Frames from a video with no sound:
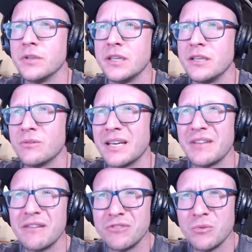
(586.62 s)
don't have
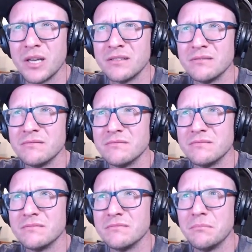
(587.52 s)
everyone
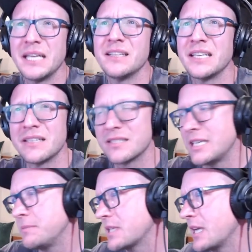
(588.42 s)
bailing at the
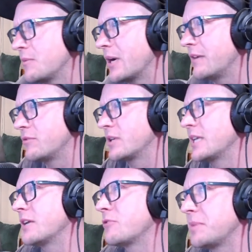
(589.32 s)
same time or everyone
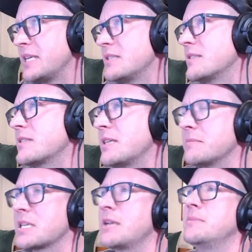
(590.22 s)
getting replaced at the same
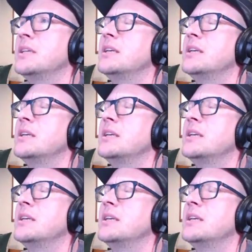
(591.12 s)
time,